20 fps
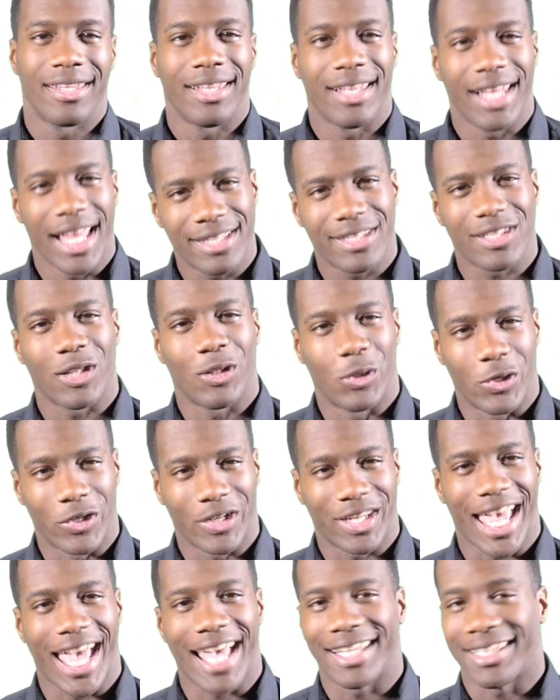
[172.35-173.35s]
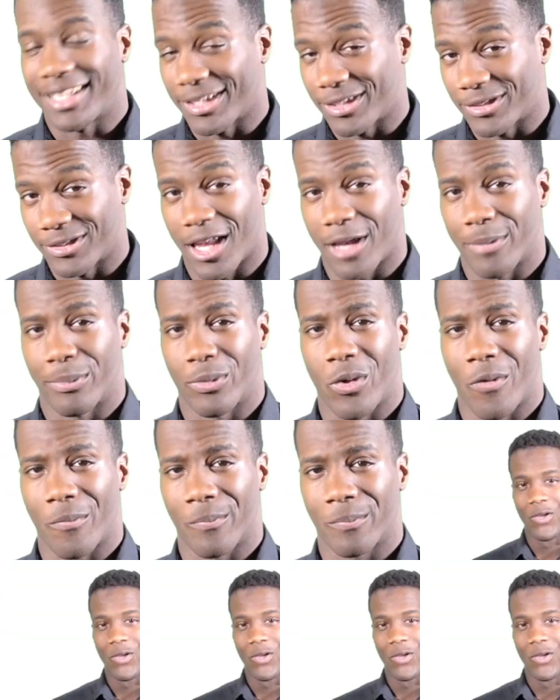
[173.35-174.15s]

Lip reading: Let's look at an example.